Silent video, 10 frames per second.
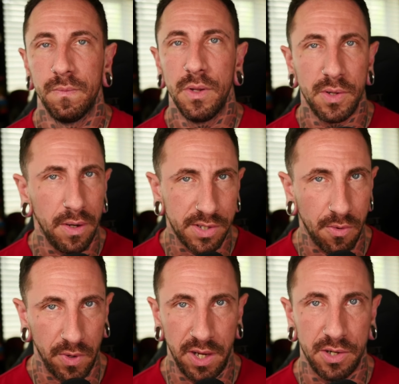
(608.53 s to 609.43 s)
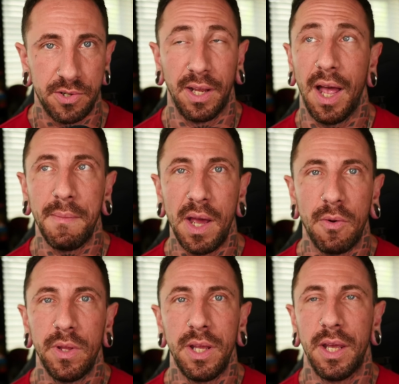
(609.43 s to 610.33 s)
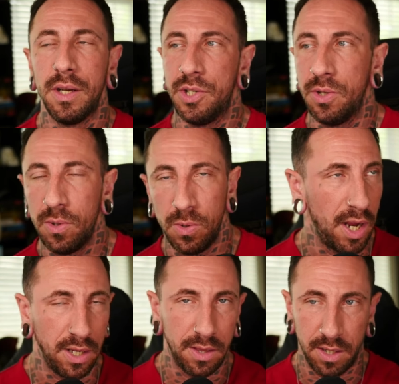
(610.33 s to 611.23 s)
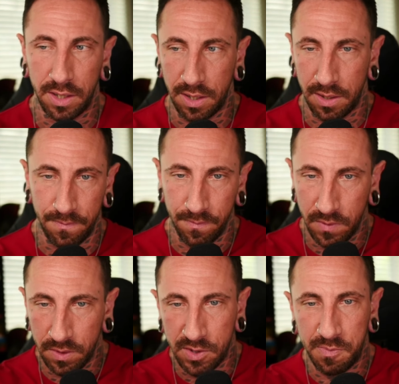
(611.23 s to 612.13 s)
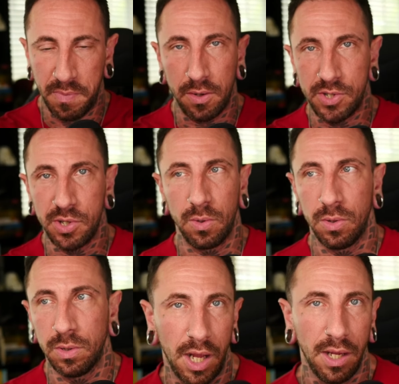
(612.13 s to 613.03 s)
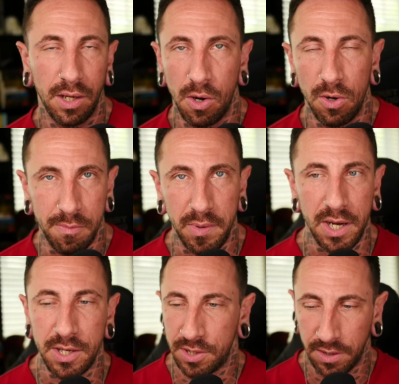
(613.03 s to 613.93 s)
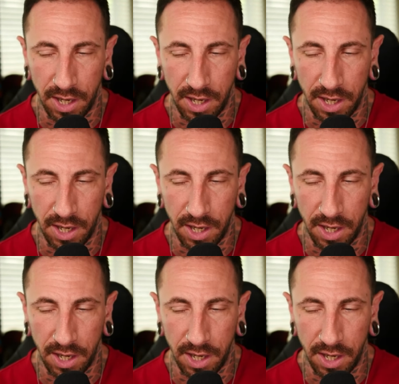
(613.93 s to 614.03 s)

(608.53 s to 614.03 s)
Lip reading: So here's something really interesting. I'm not really into the spiritual, go to the beach,